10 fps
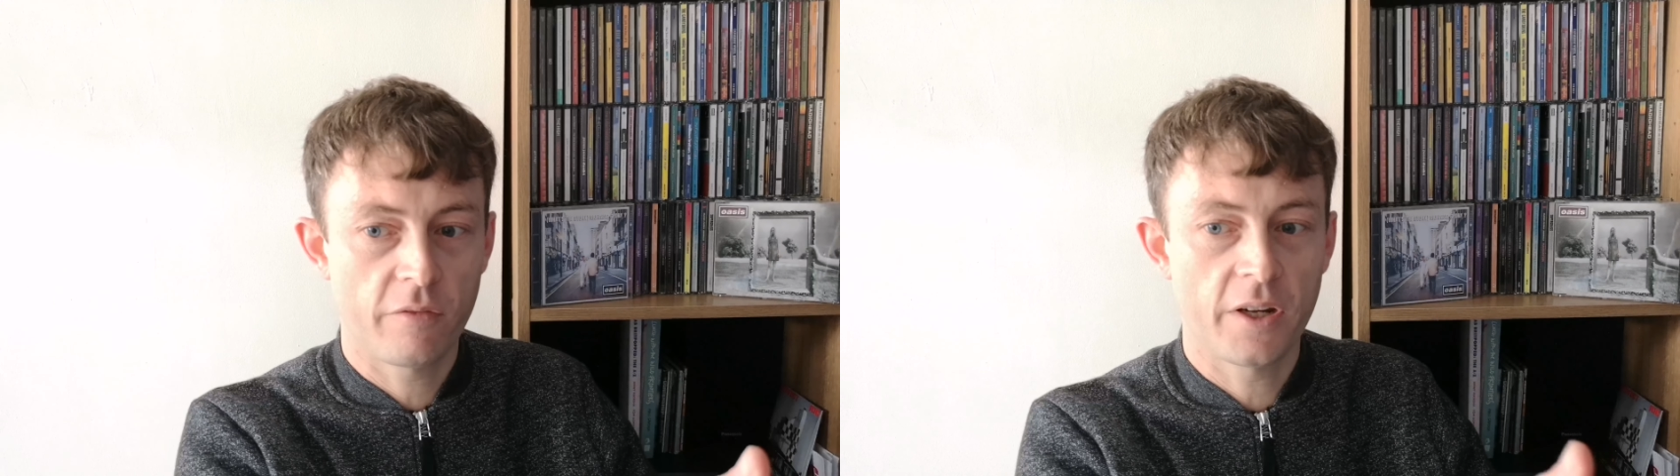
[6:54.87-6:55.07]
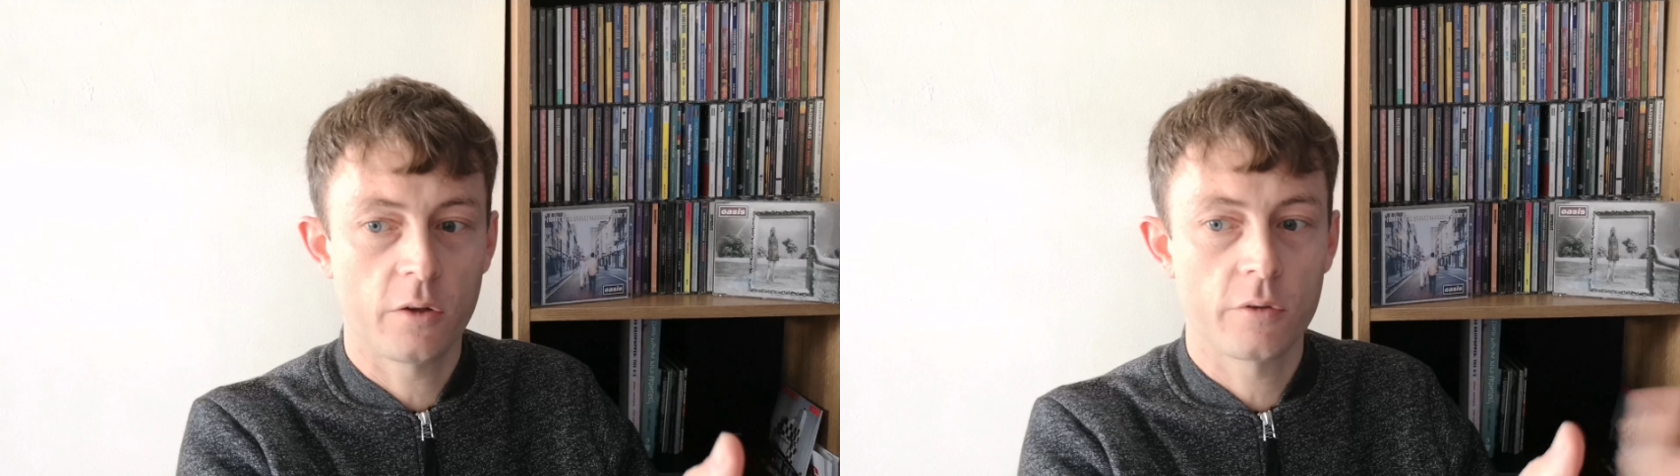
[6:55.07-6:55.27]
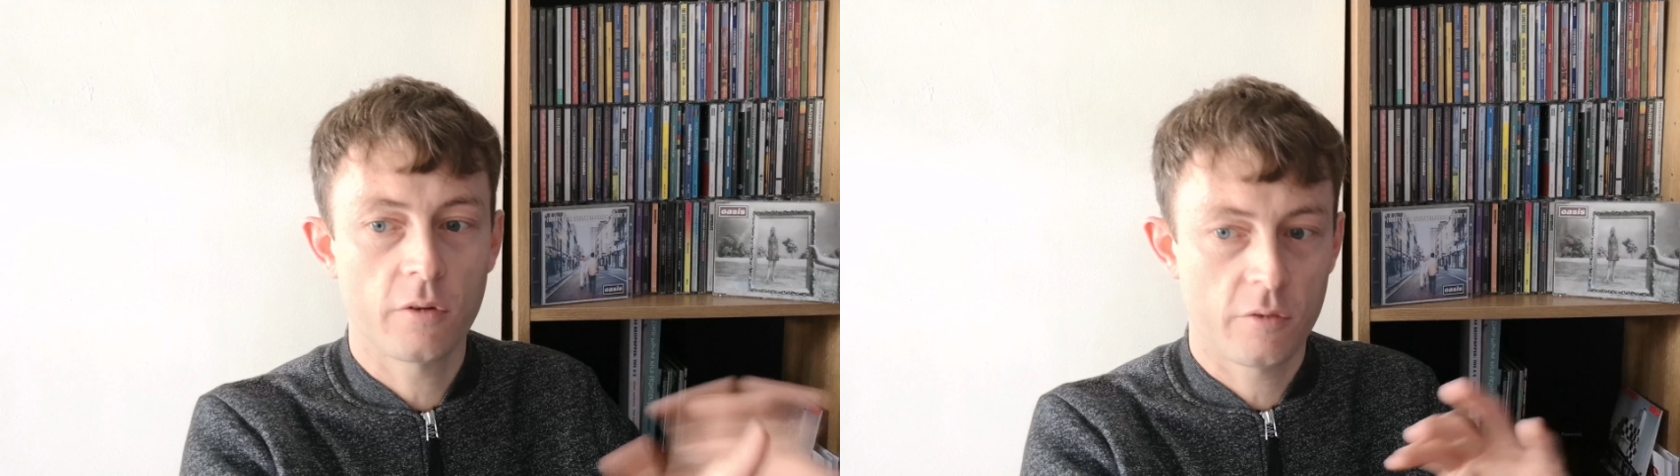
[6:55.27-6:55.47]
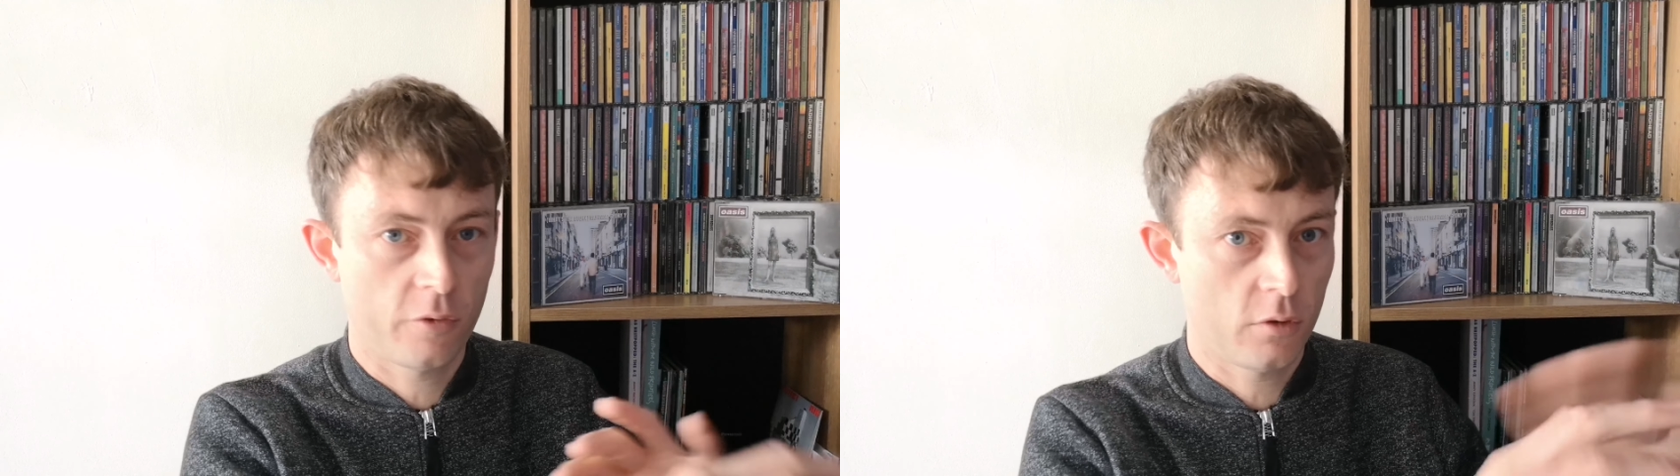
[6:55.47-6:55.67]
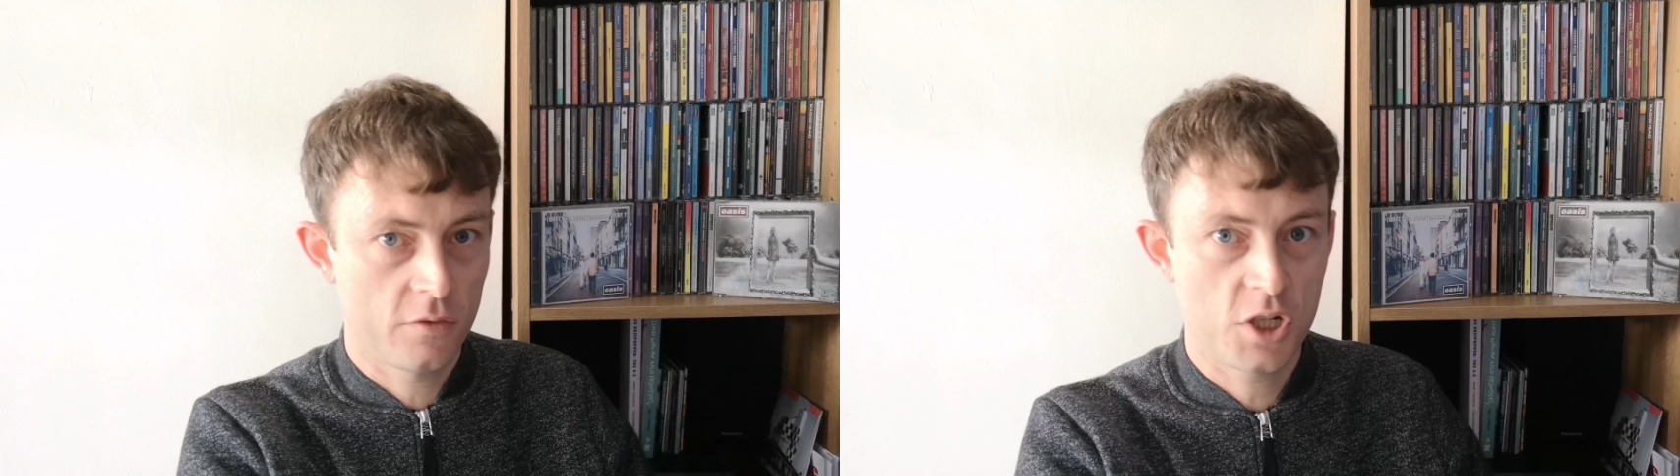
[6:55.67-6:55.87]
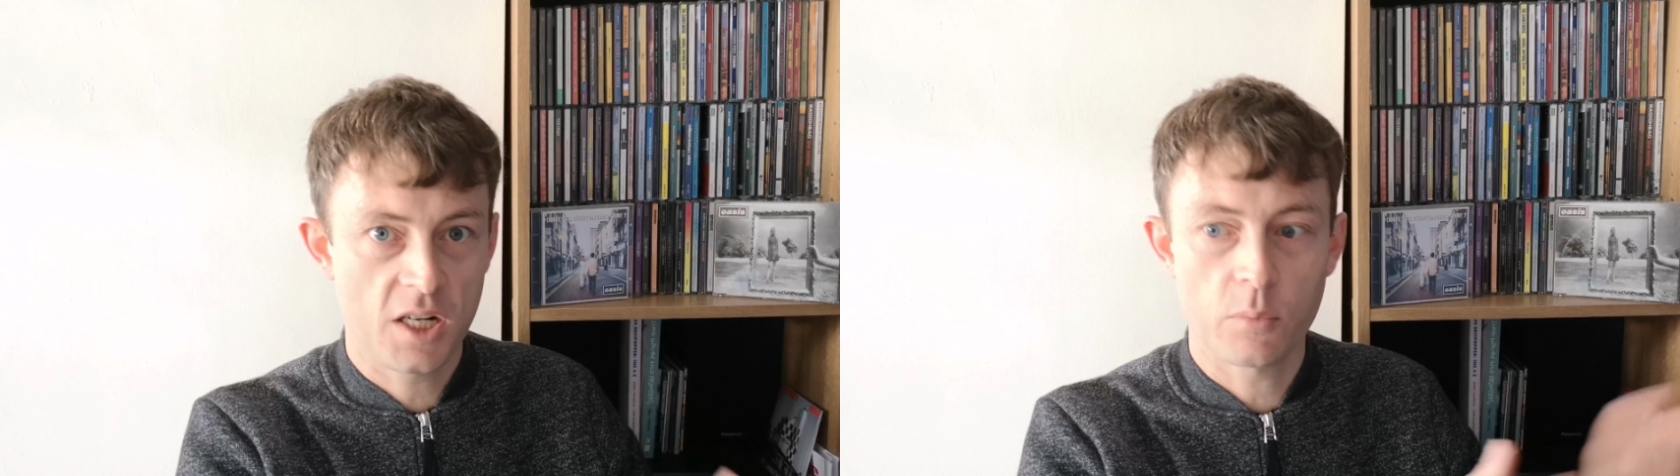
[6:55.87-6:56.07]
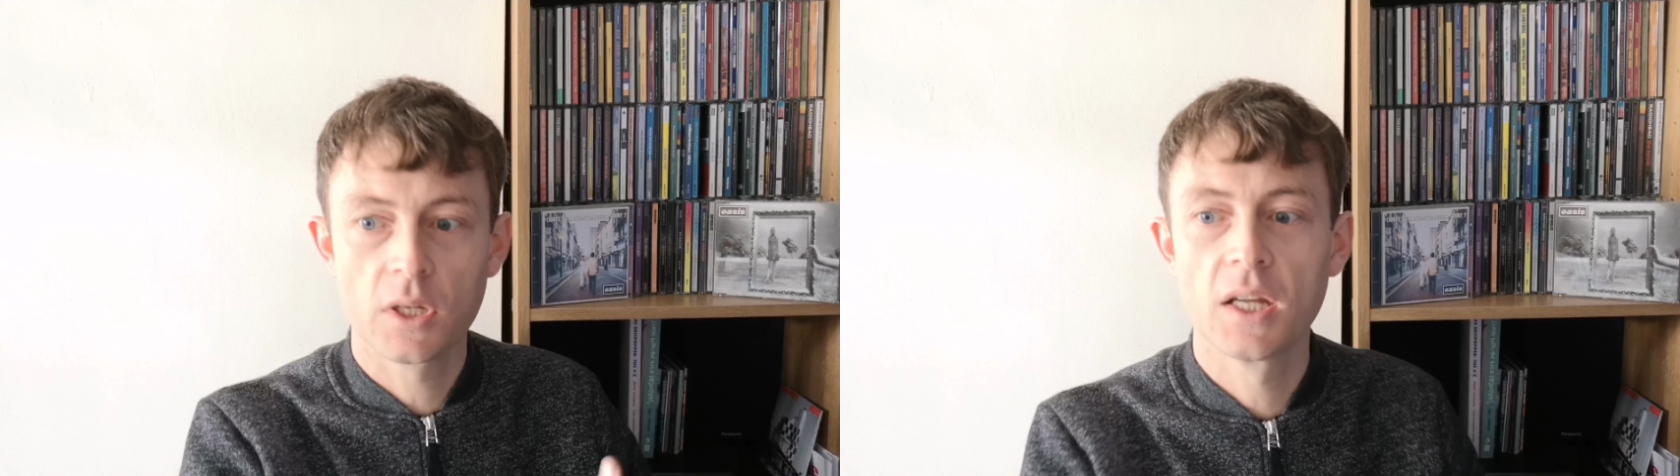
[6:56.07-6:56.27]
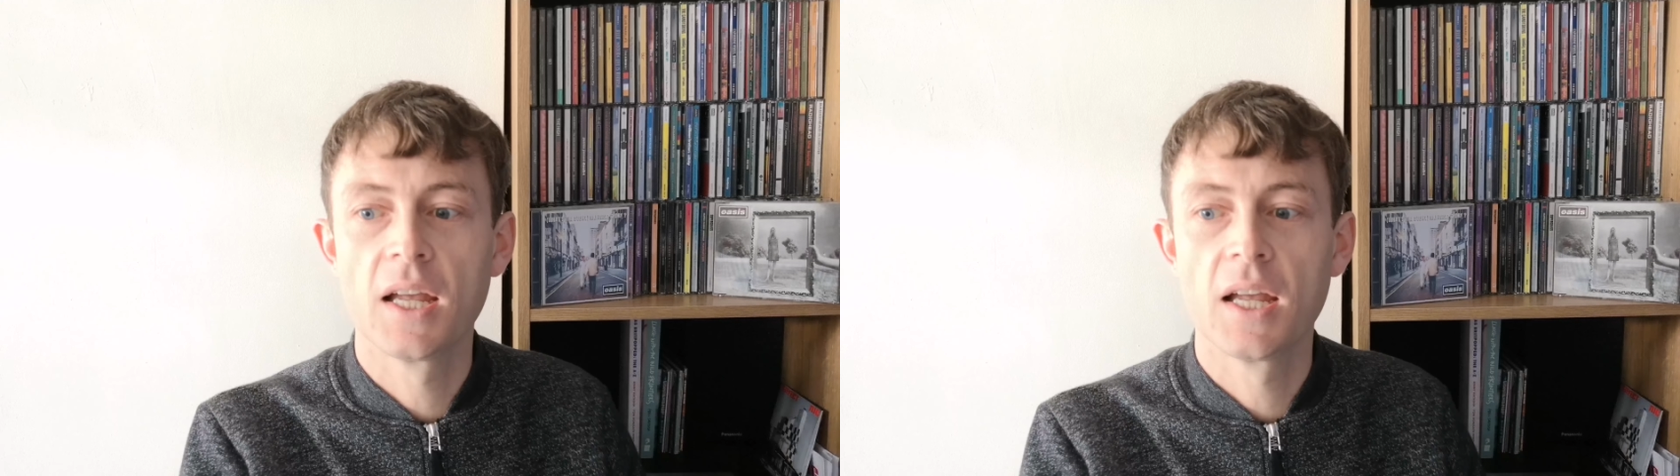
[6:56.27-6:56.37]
a field full of sheep.